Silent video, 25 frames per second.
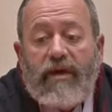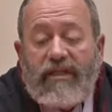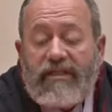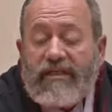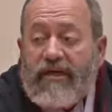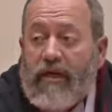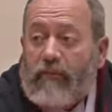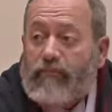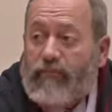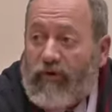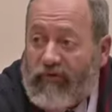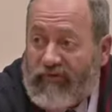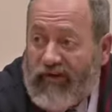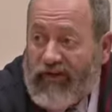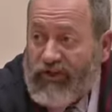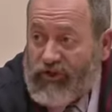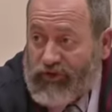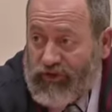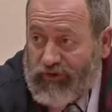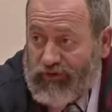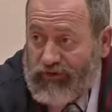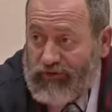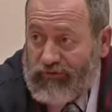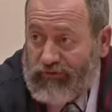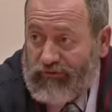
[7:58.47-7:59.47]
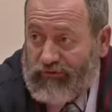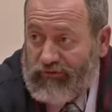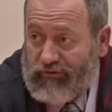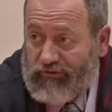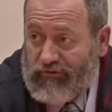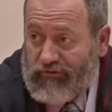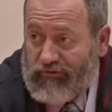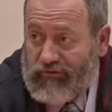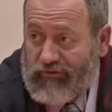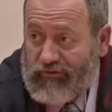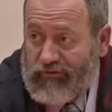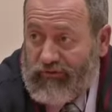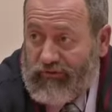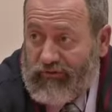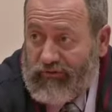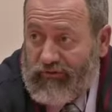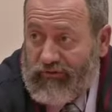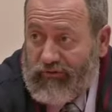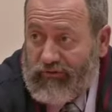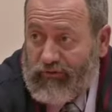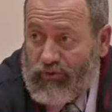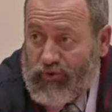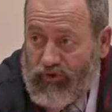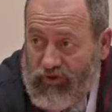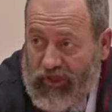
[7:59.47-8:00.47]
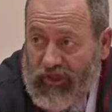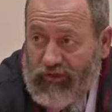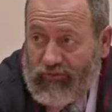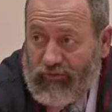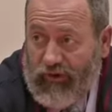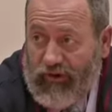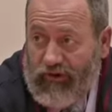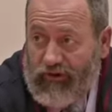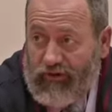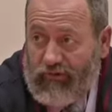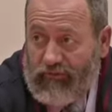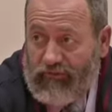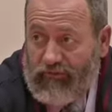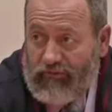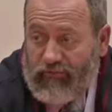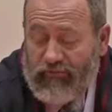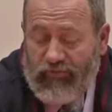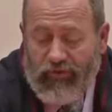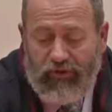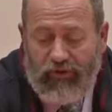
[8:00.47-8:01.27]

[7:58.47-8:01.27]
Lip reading: a medical profession, to start with,